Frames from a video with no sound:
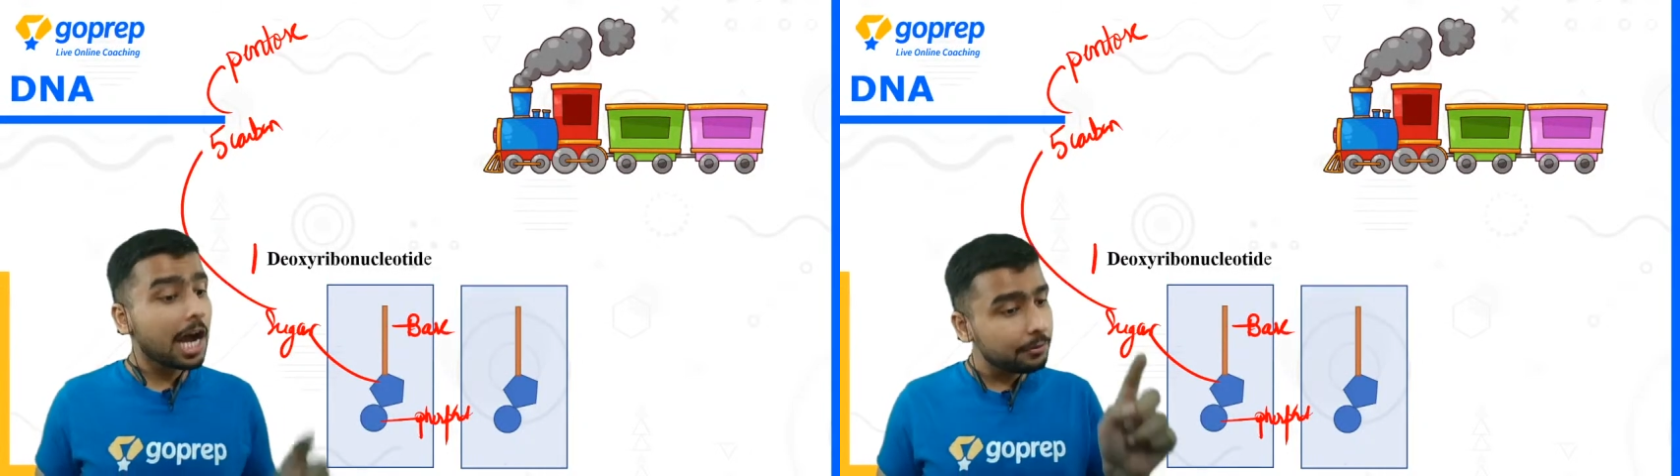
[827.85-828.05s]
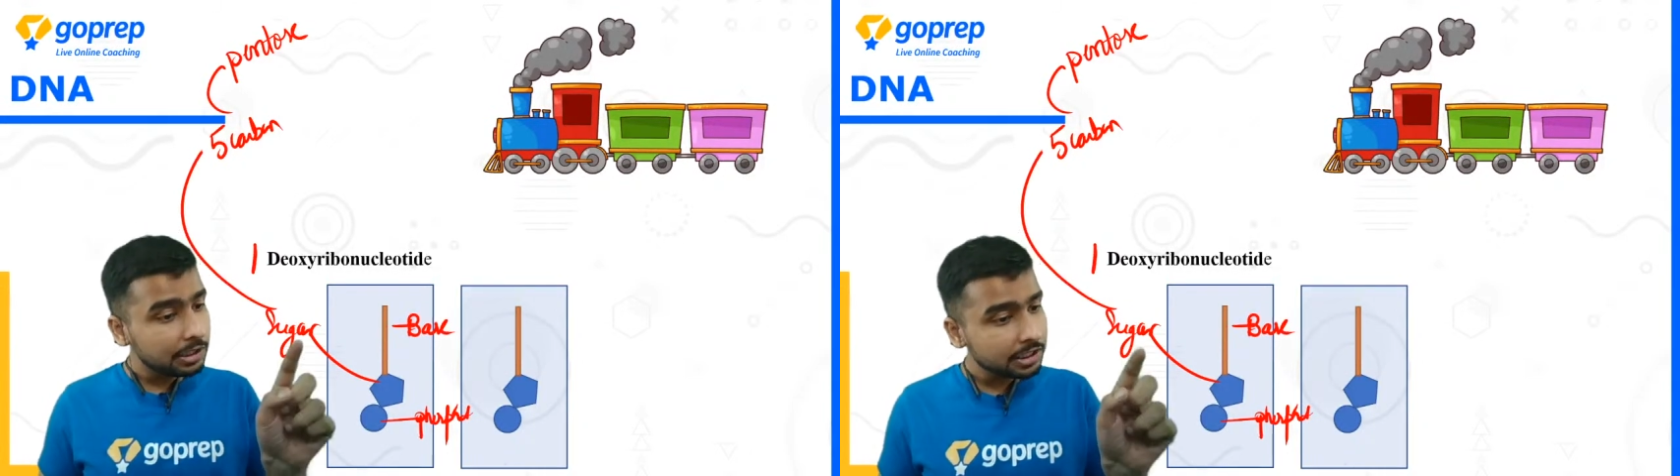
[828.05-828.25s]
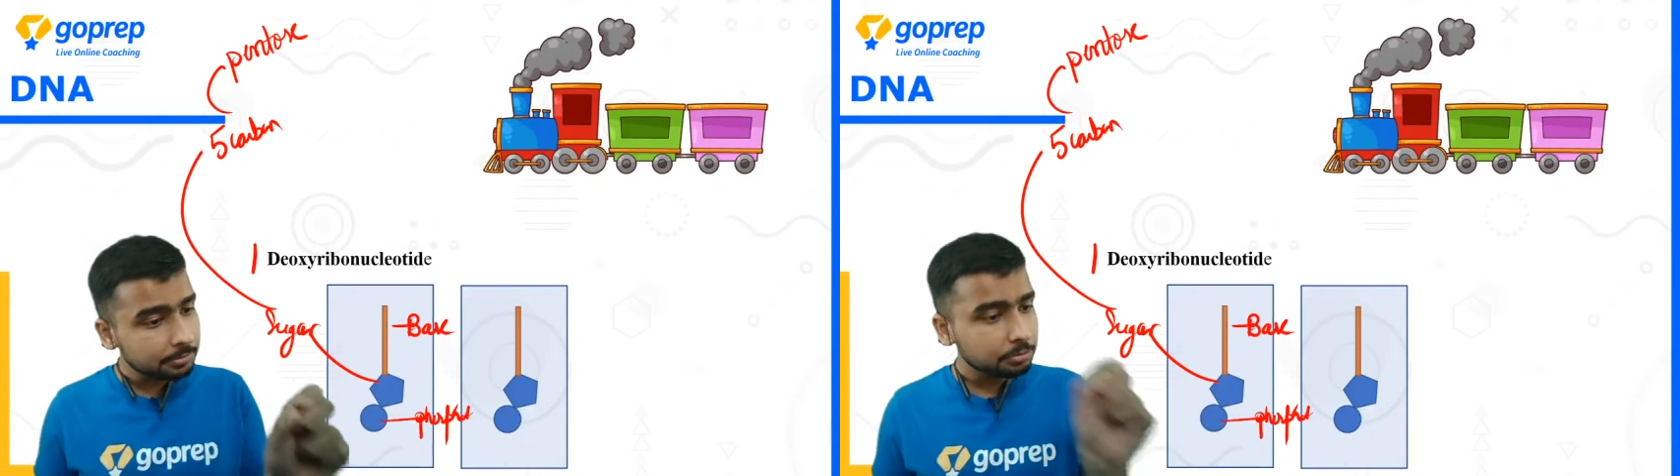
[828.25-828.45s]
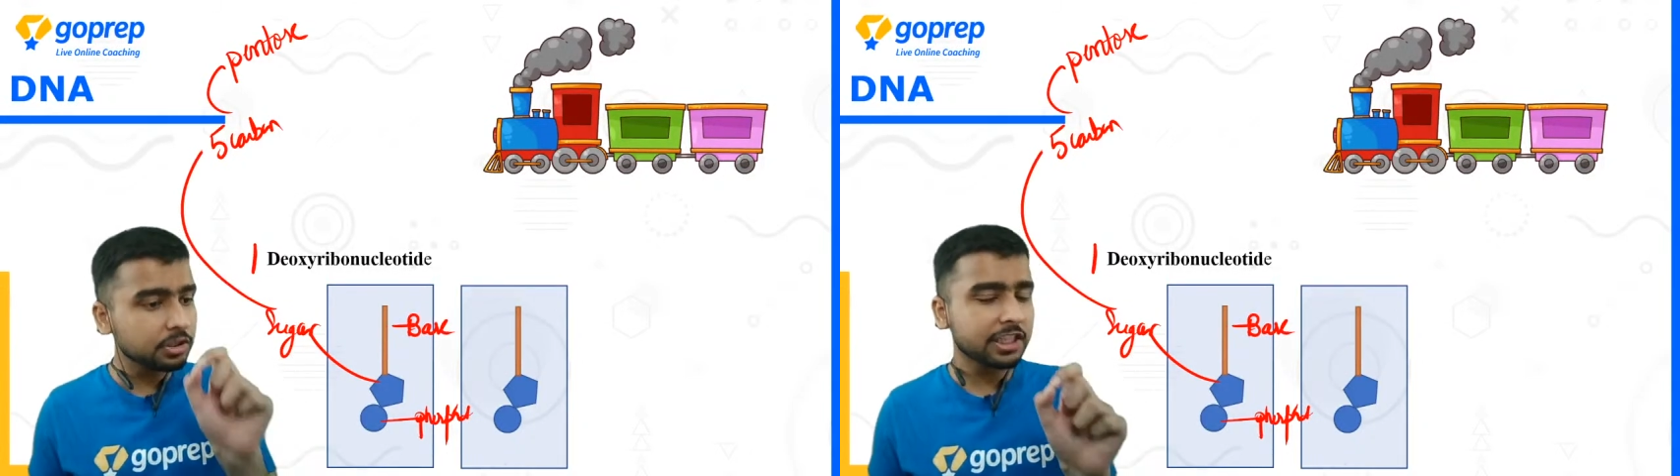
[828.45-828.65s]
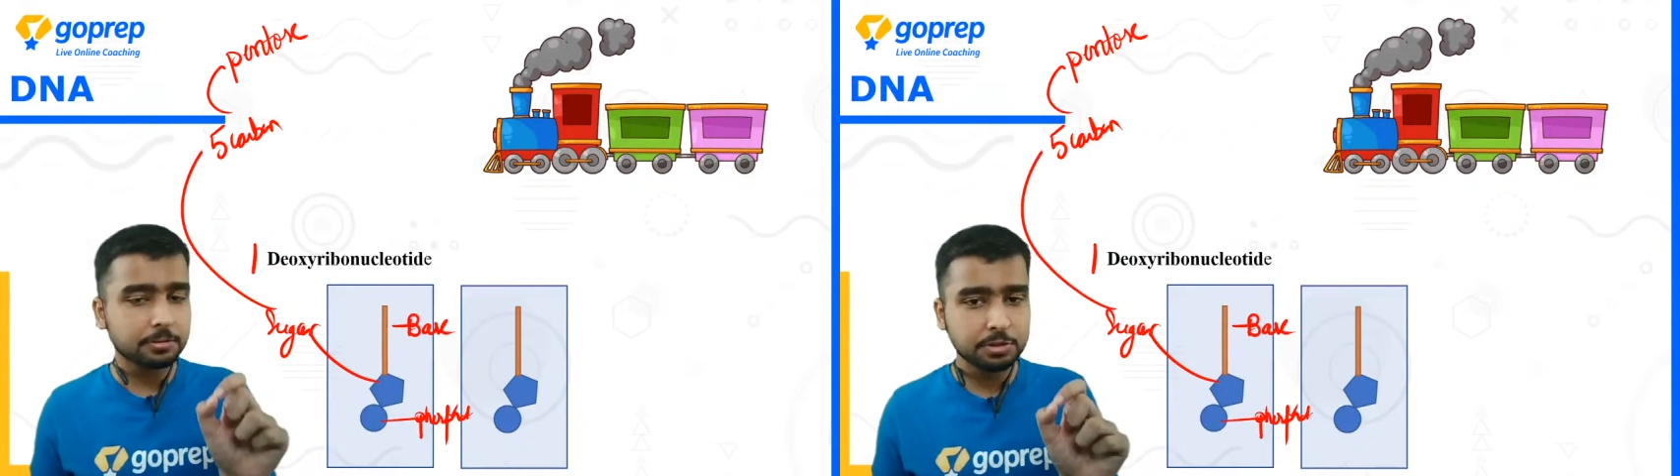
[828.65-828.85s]
I will come to
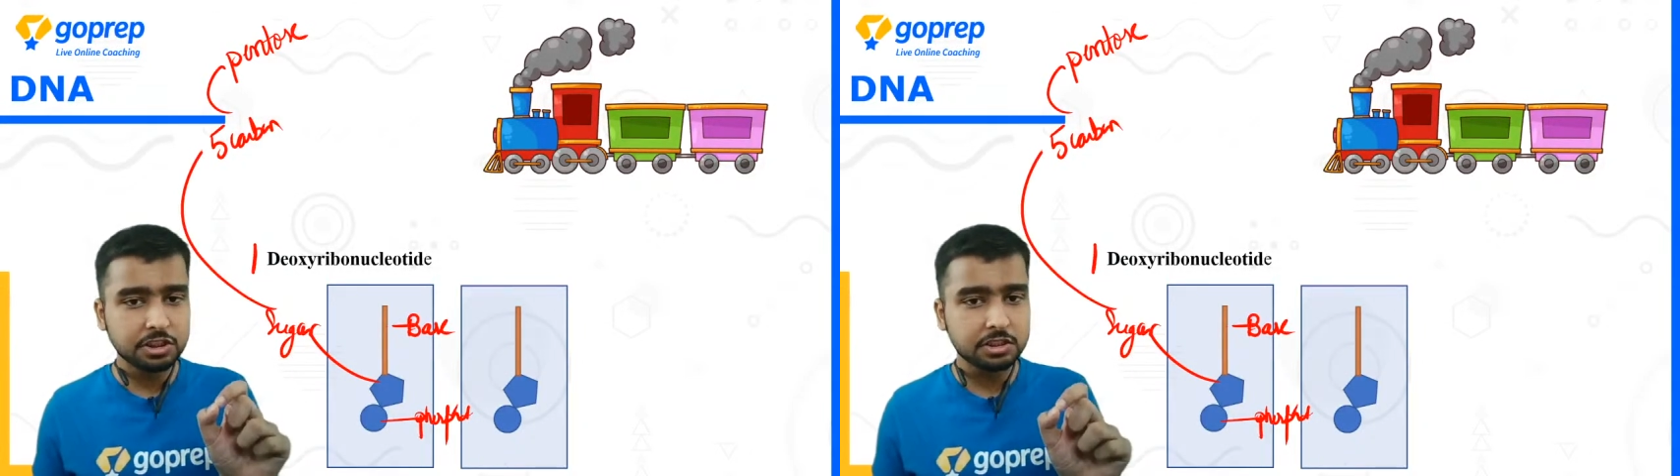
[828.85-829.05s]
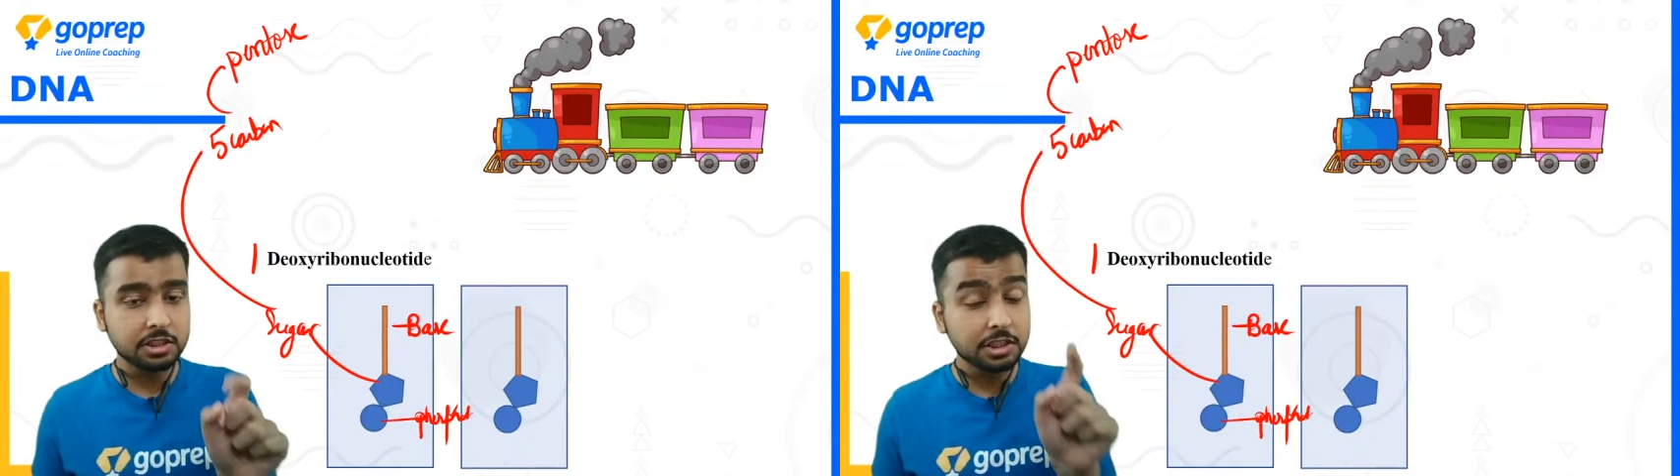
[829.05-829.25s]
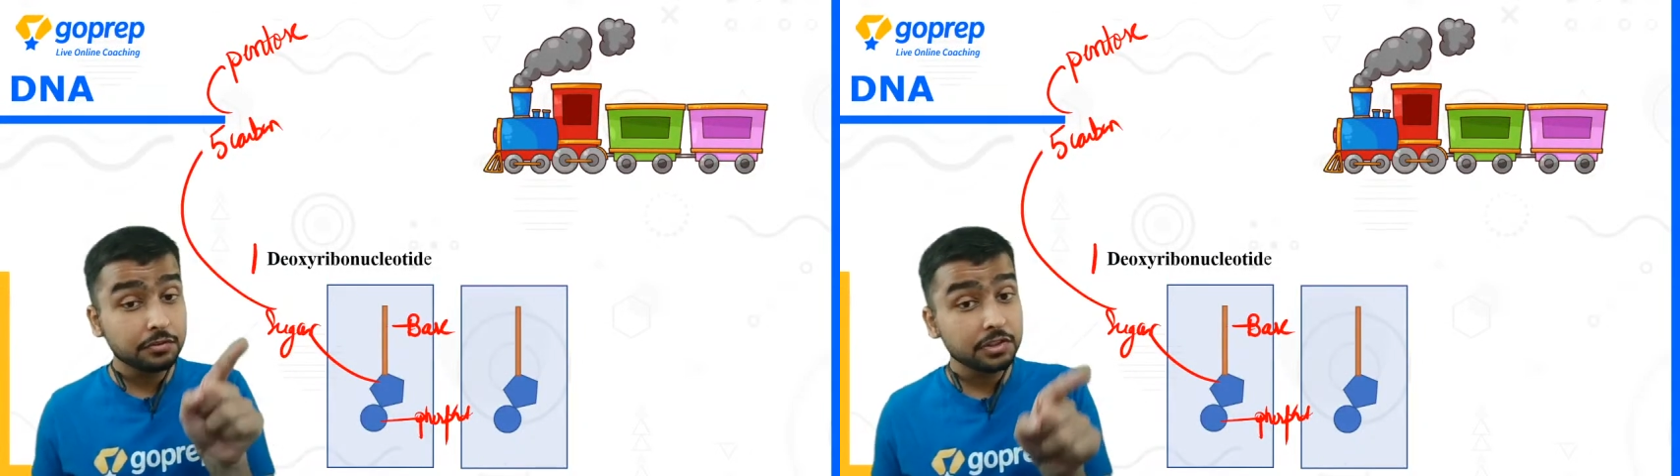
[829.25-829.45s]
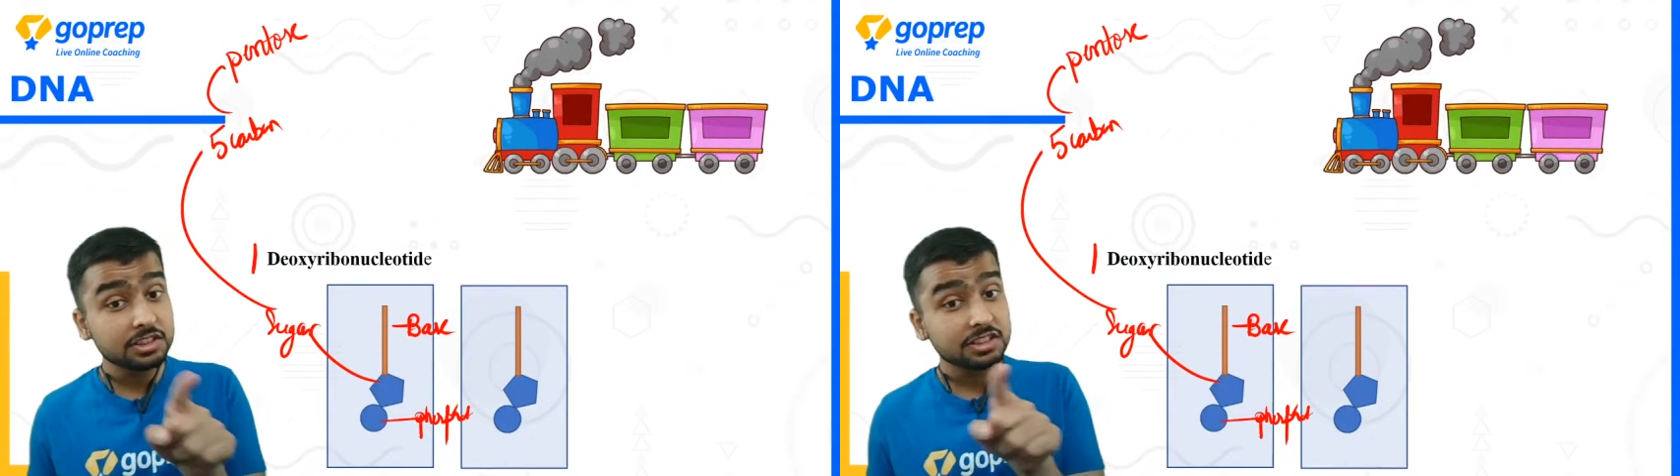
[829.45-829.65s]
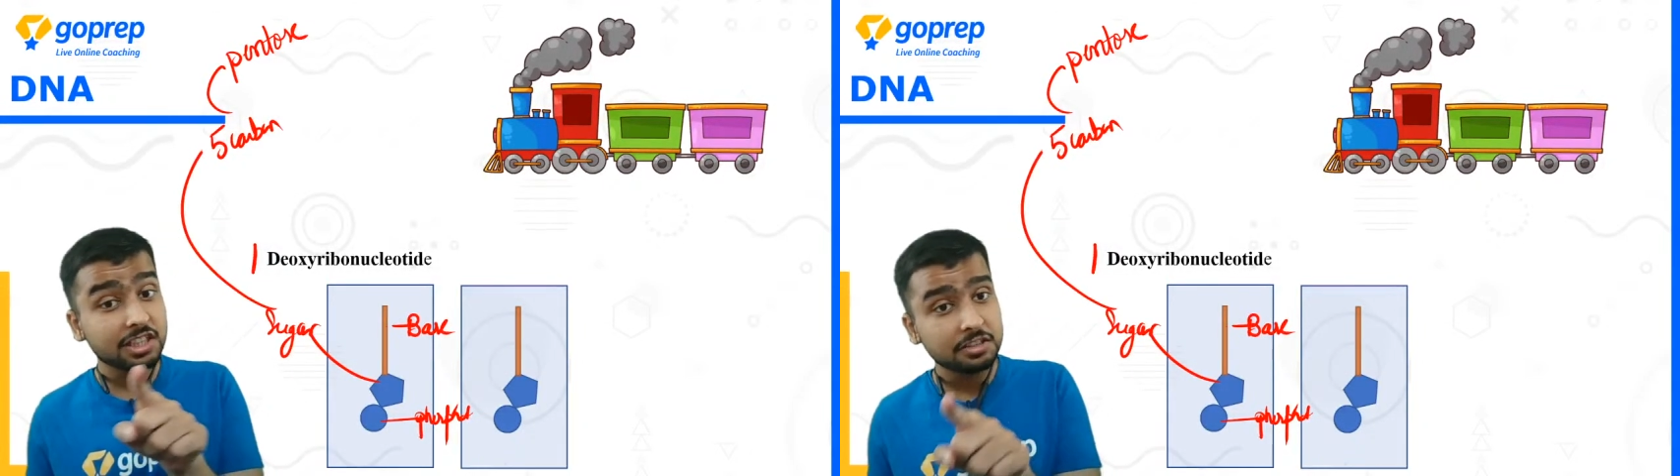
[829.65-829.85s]
that, Abhijit. The
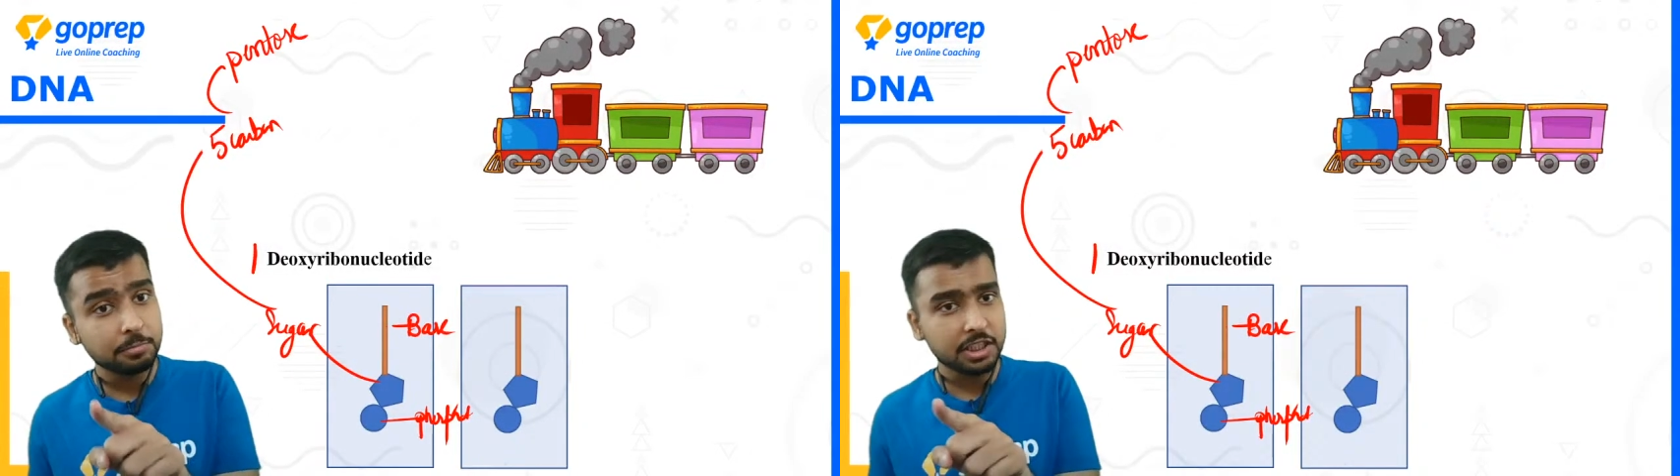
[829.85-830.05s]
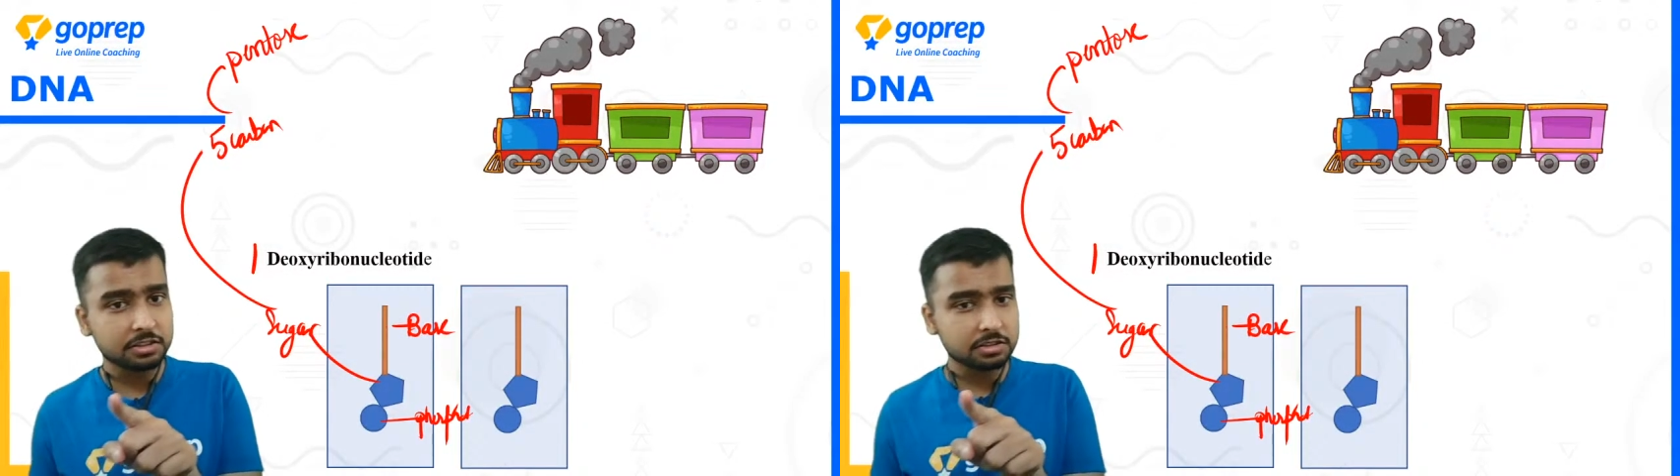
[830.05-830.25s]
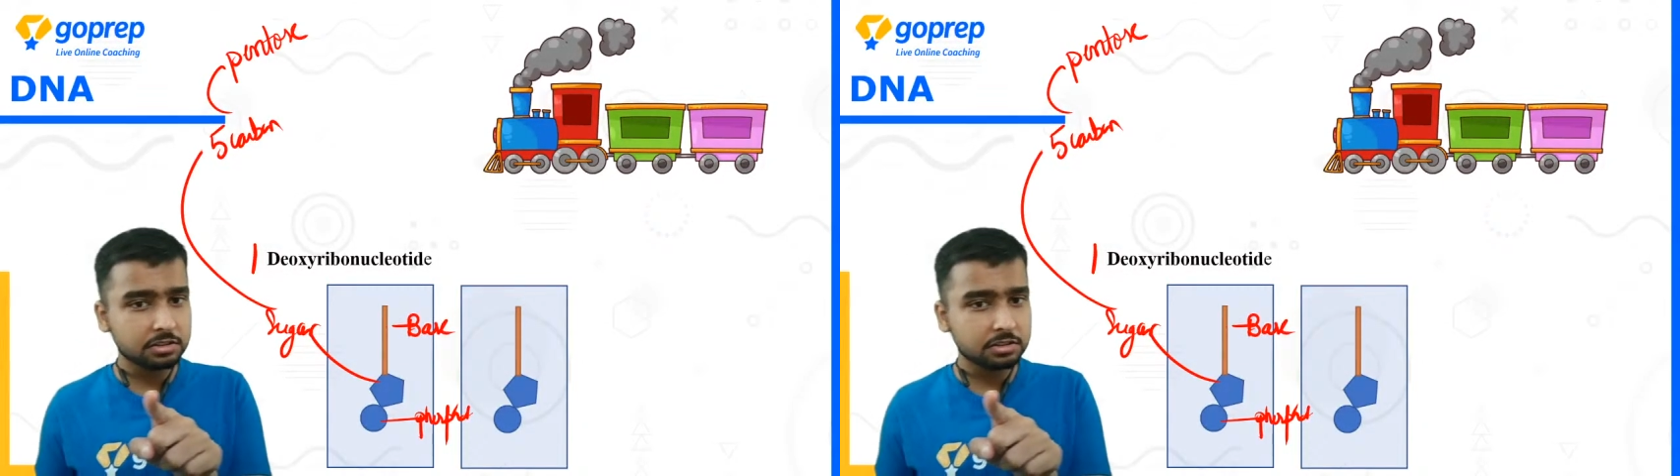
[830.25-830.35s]
differences are in base.